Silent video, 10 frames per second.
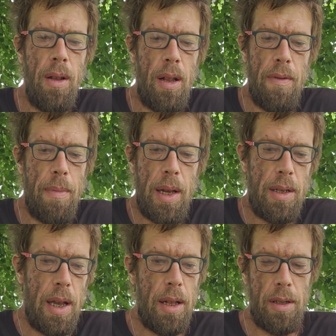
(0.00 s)
None of it made
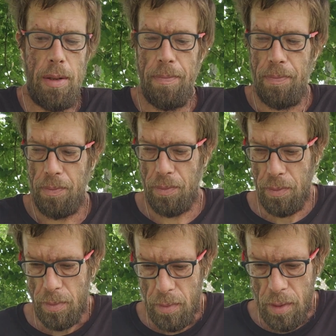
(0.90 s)
sense.
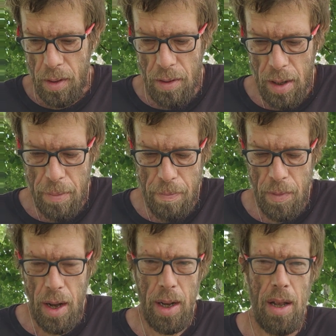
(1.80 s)
Really
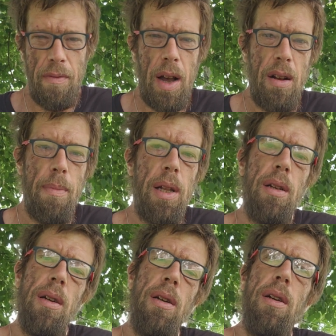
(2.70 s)
yucky environment.
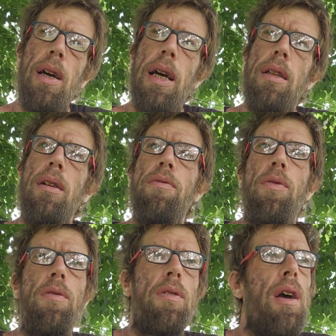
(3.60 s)
And
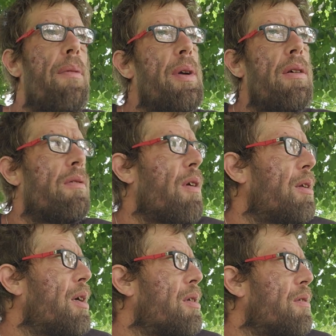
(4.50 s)
unfortunately, I'm here in
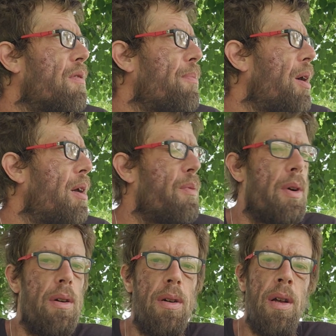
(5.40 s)
Rochester, Vermont,
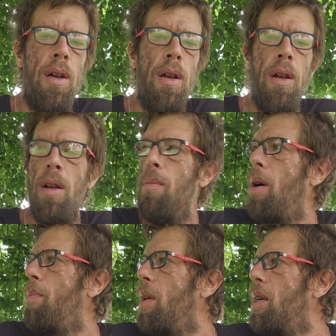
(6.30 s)
where
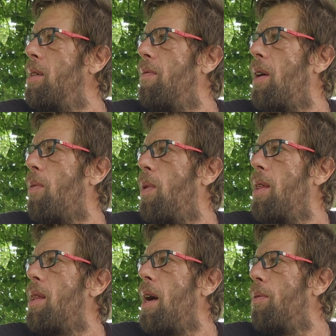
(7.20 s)
population of like
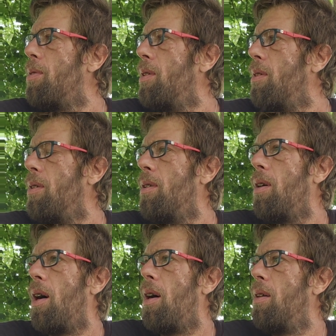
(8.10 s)
1,000.
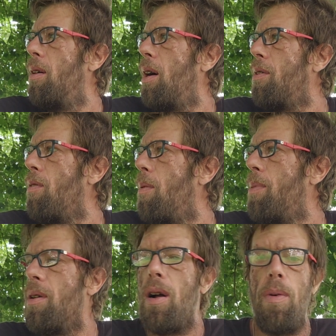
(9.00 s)
I grew up
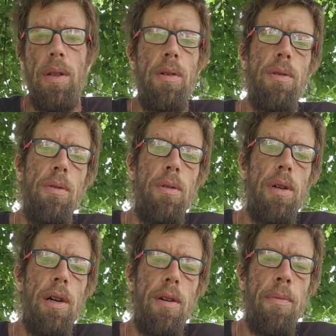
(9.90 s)
here. I went to school
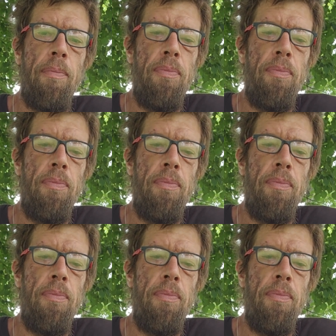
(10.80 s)
here.